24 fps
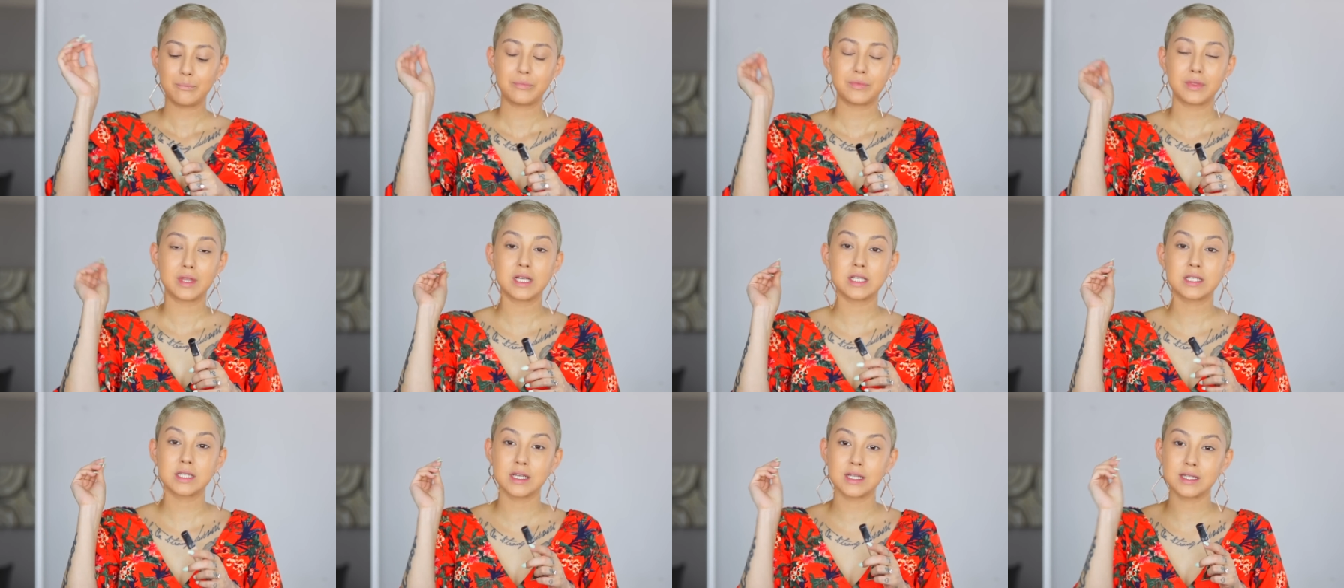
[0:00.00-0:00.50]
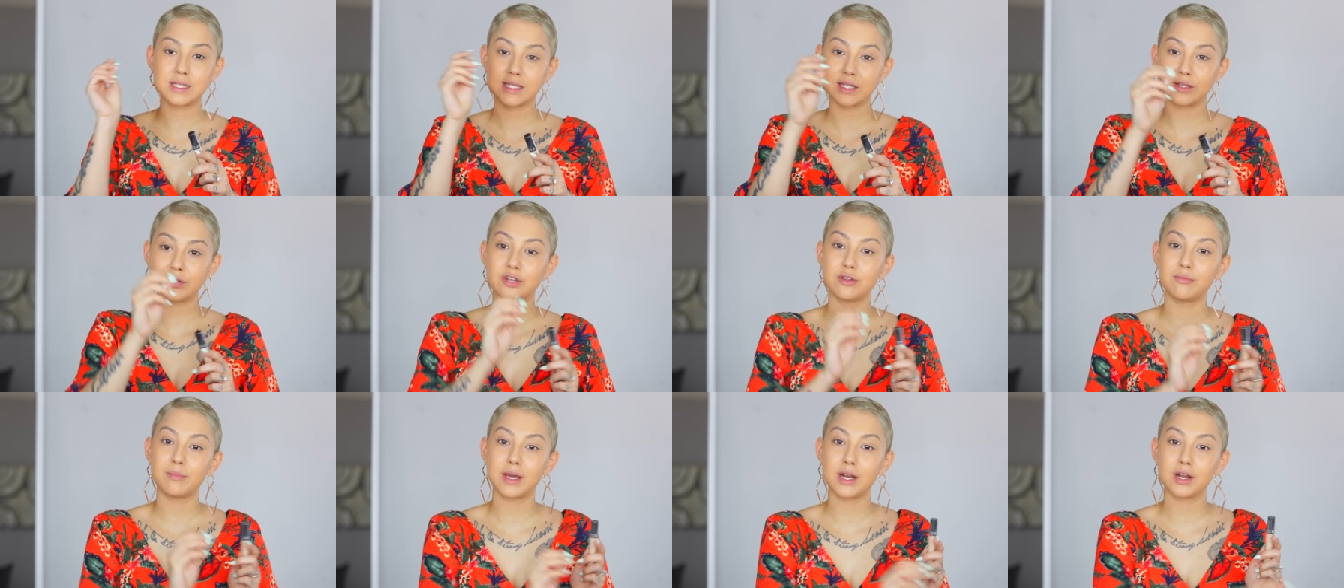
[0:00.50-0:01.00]
This
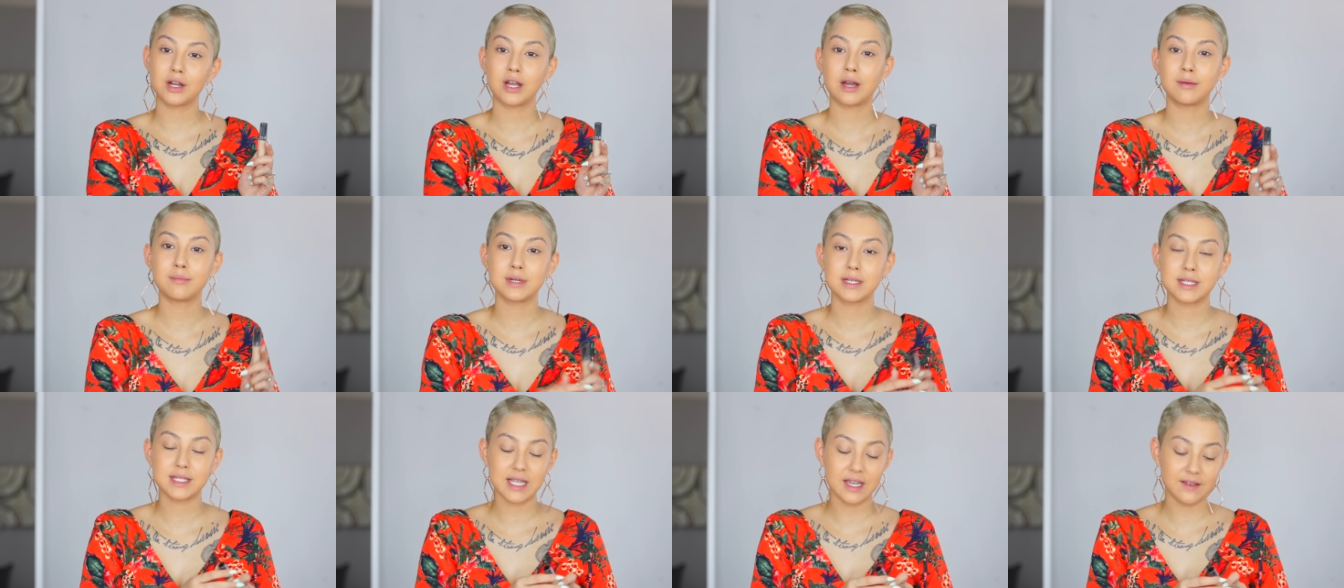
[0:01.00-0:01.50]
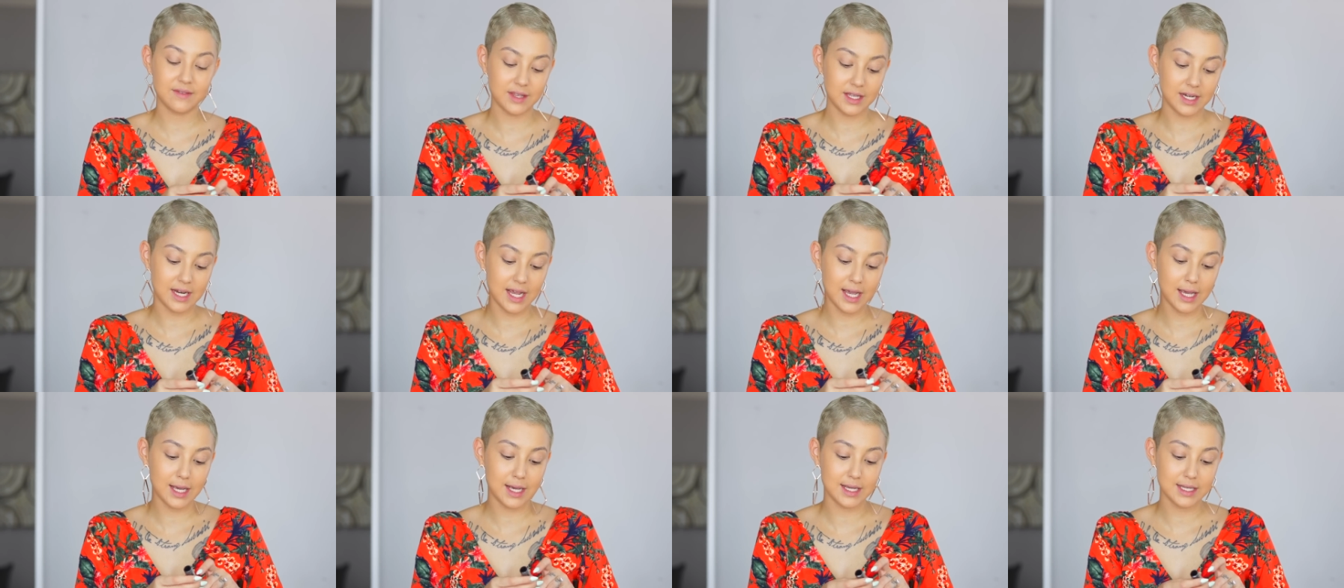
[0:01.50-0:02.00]
concealer better come to save the
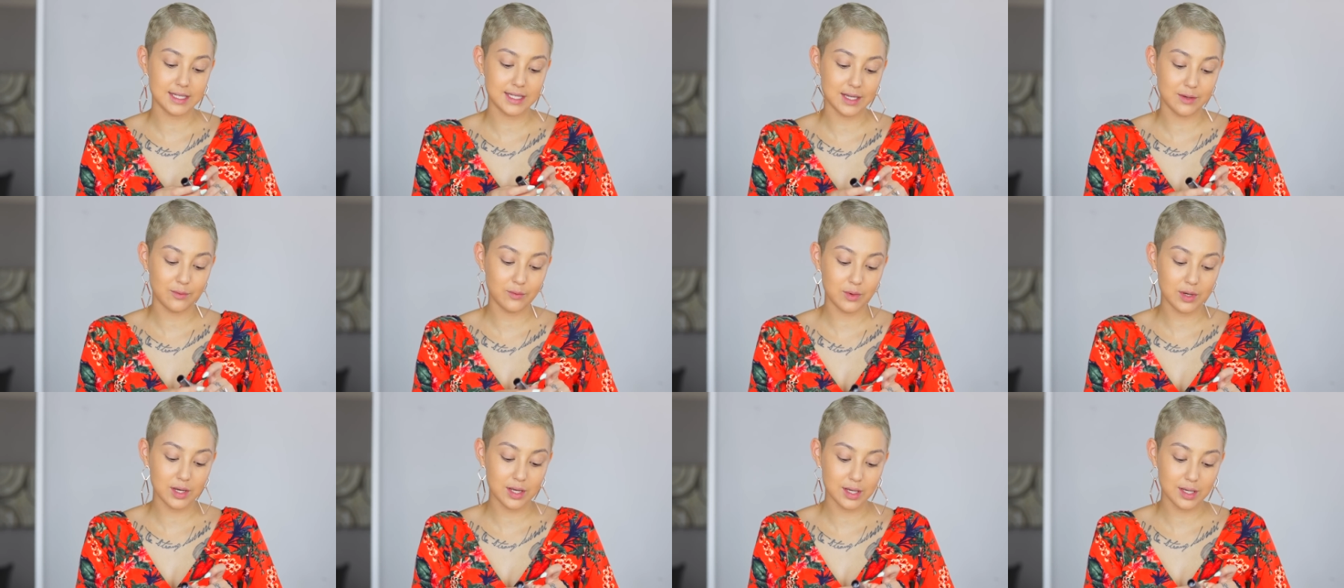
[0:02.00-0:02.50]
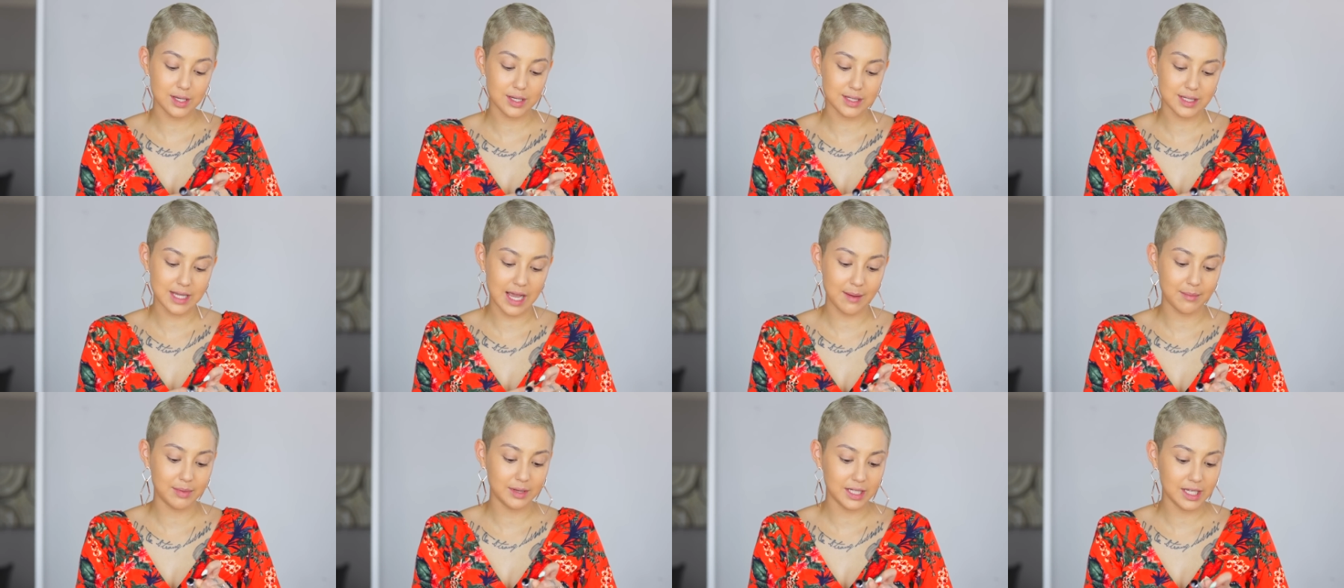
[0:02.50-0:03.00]
day because it was,
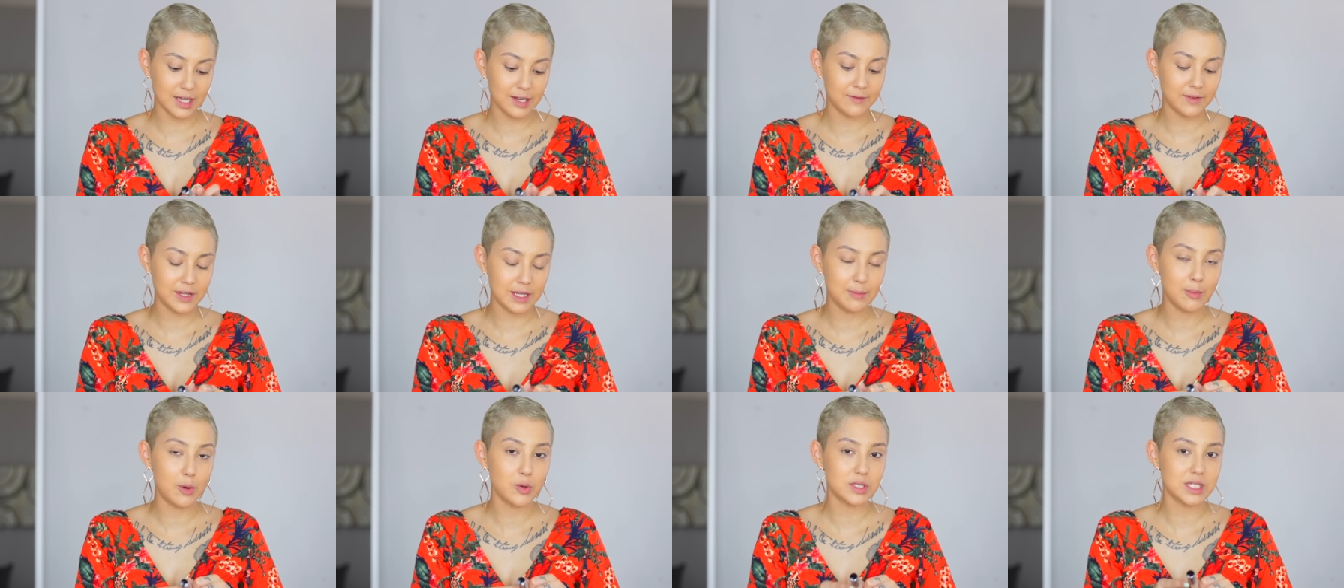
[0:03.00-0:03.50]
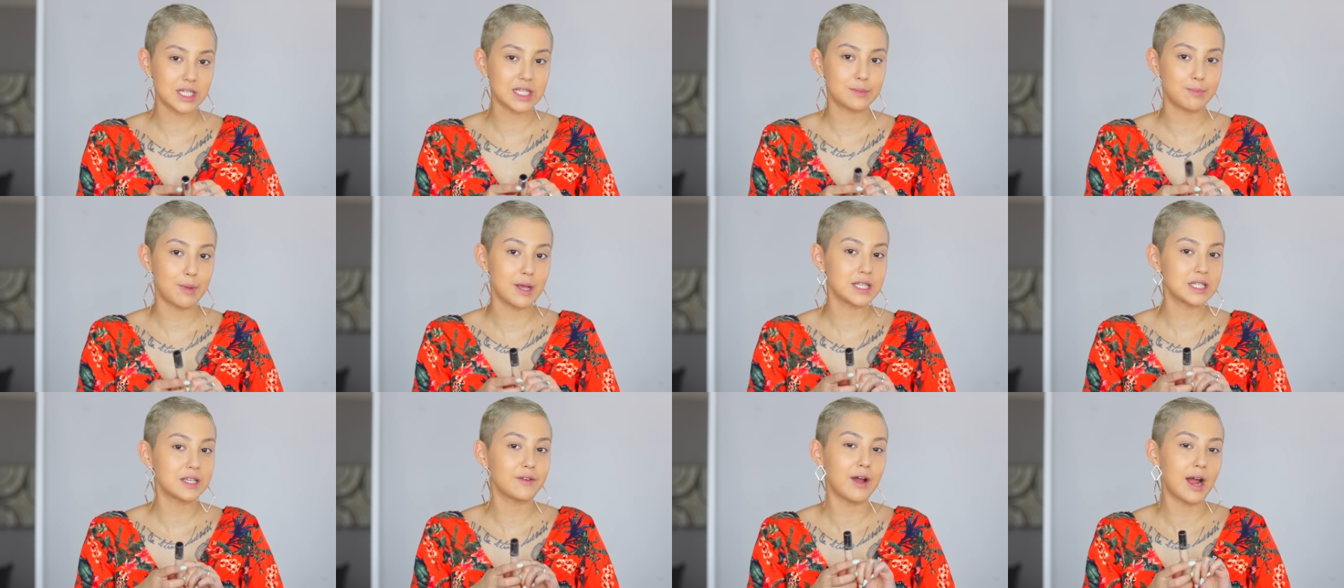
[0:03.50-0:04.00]
I believe, the most
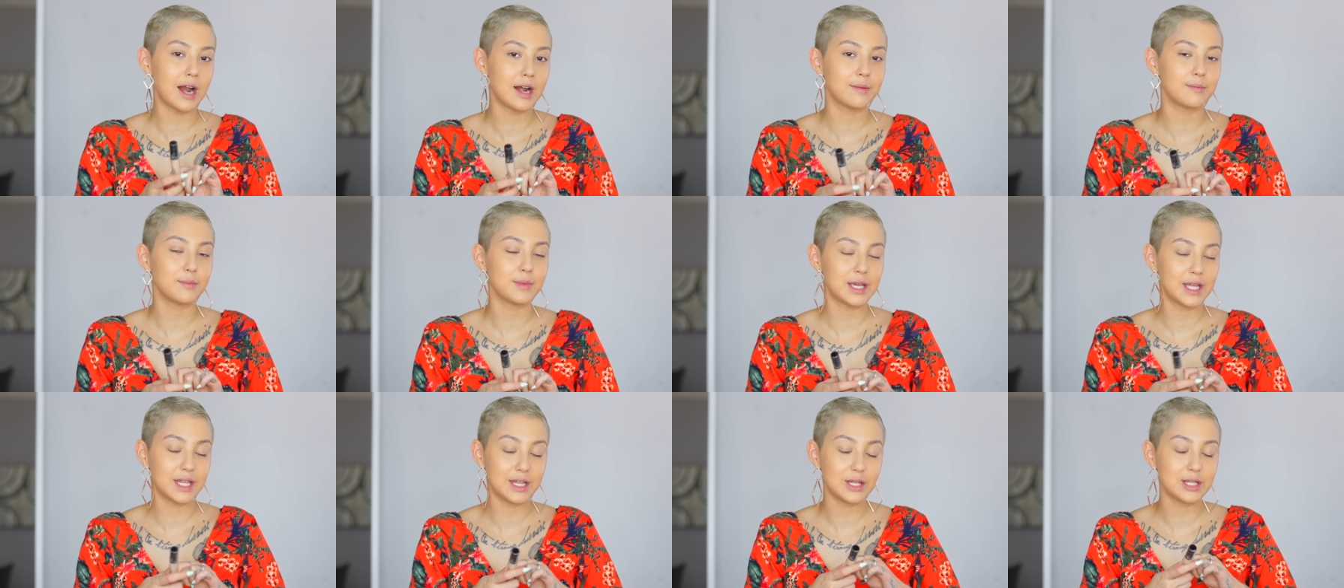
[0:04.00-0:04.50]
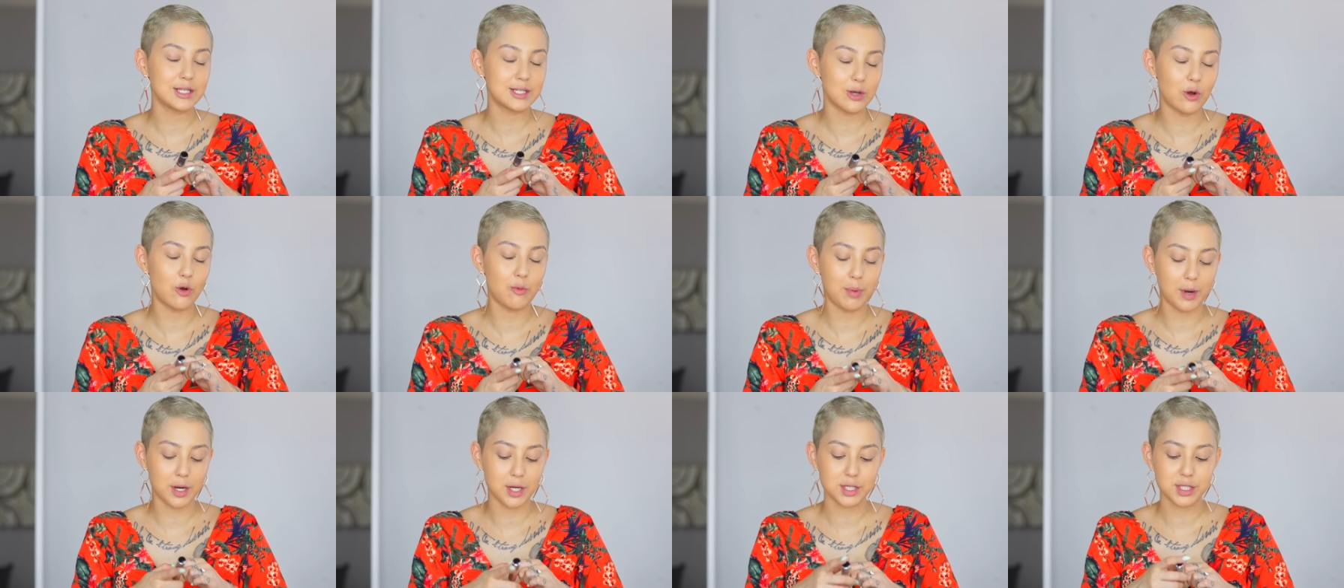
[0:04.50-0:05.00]
expensive item in this
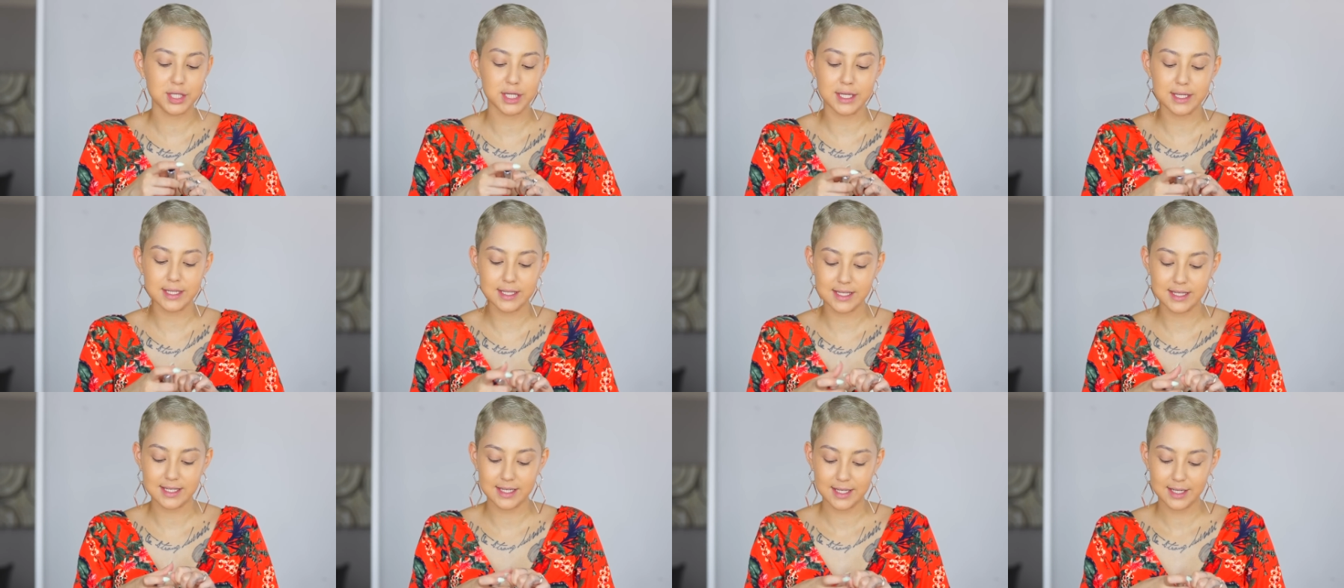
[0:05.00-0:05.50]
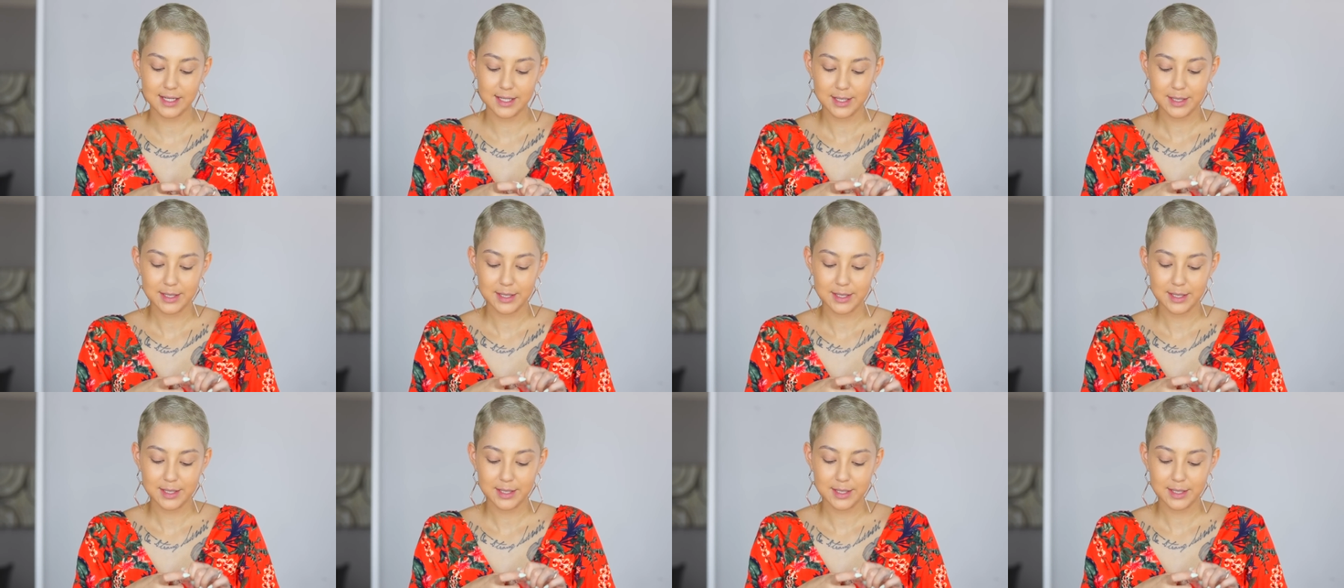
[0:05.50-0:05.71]
whole purchase.